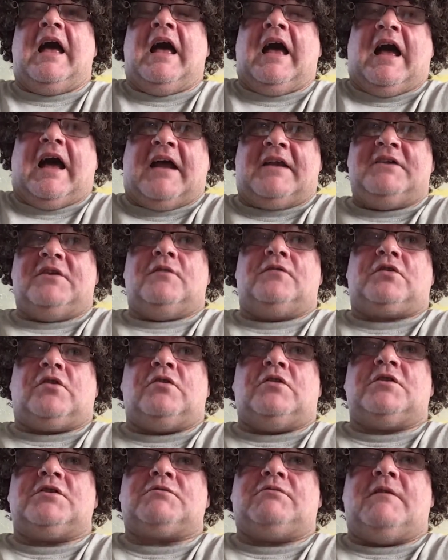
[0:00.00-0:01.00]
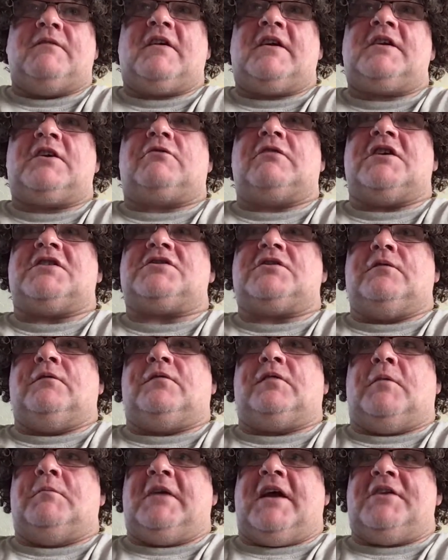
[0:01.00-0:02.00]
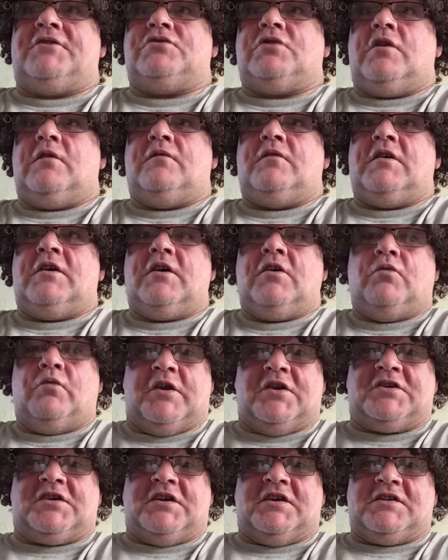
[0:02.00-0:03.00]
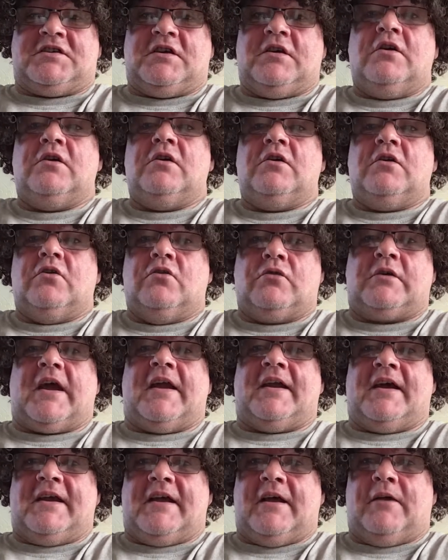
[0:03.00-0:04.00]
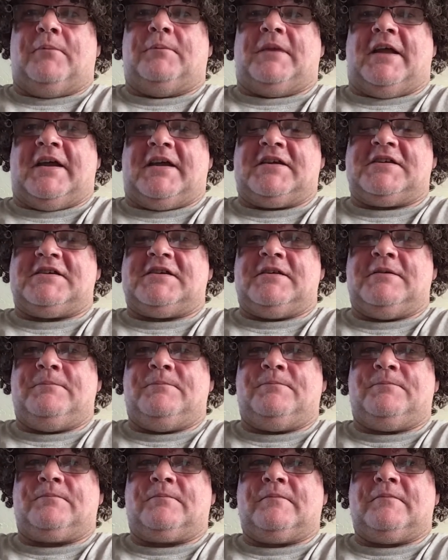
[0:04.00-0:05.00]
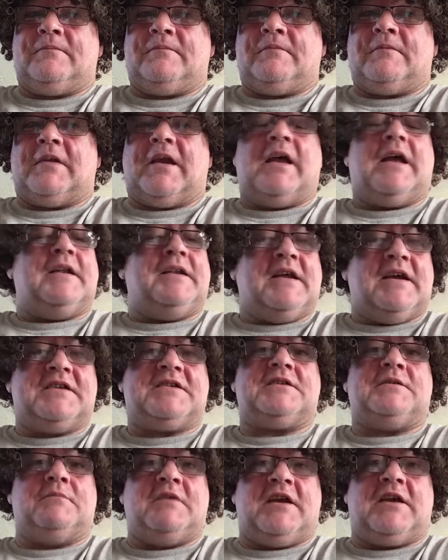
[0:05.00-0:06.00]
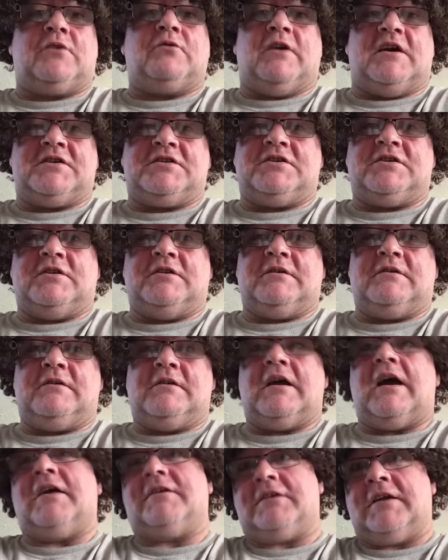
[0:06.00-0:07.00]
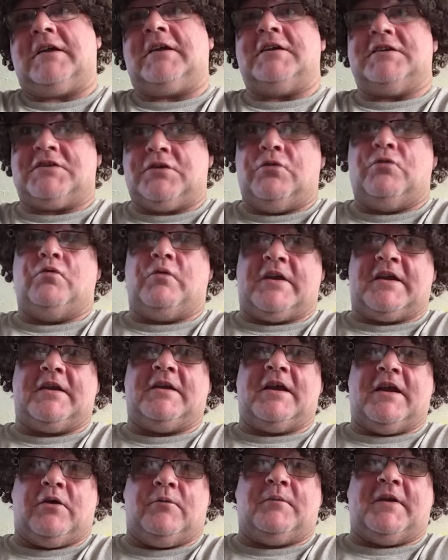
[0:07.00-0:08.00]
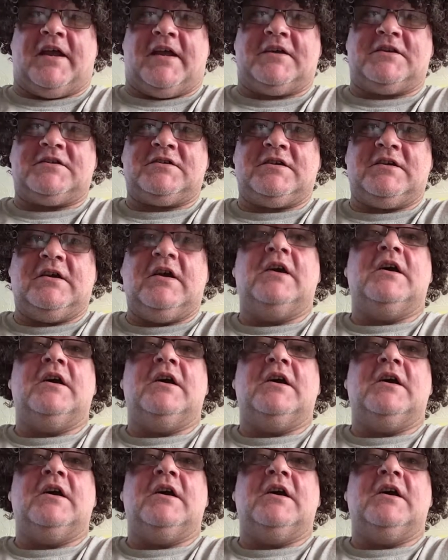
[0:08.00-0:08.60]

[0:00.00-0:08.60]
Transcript: And, of course, we've had a question from Land Rover, which is, who can I help next? And that's the main question. I think it's who we can help next.